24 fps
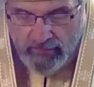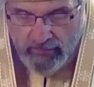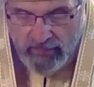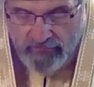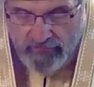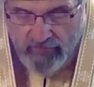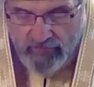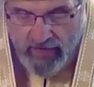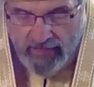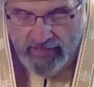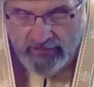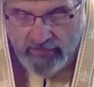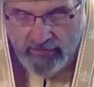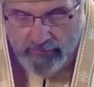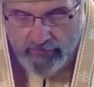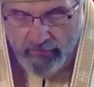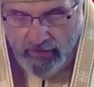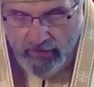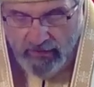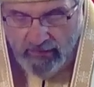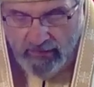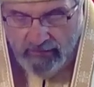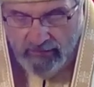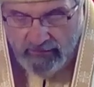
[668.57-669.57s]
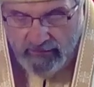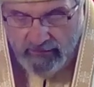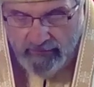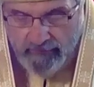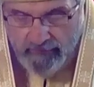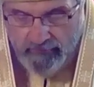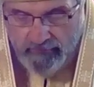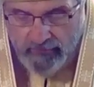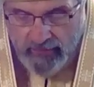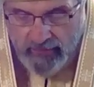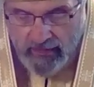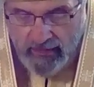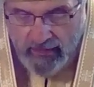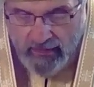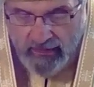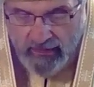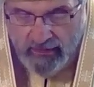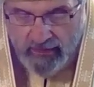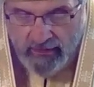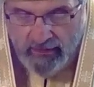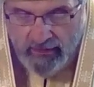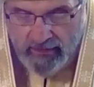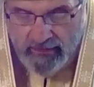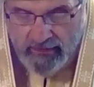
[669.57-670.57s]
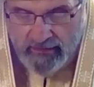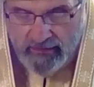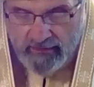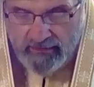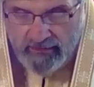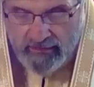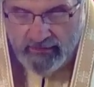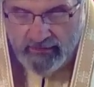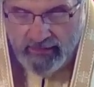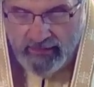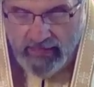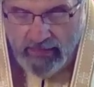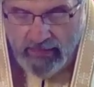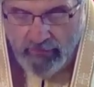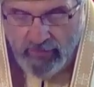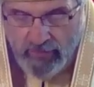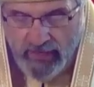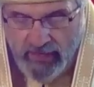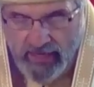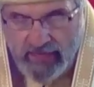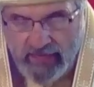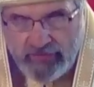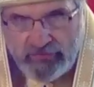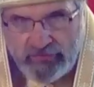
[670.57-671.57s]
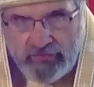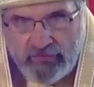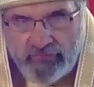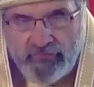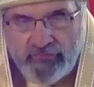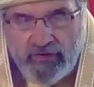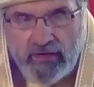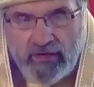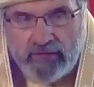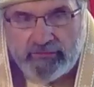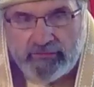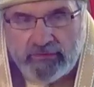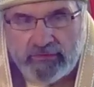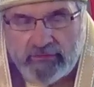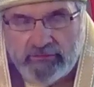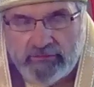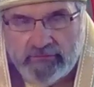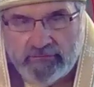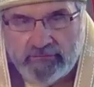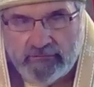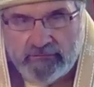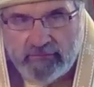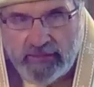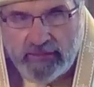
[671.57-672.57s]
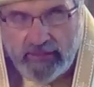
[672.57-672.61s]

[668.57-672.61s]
But if I depart, I will ask the Father,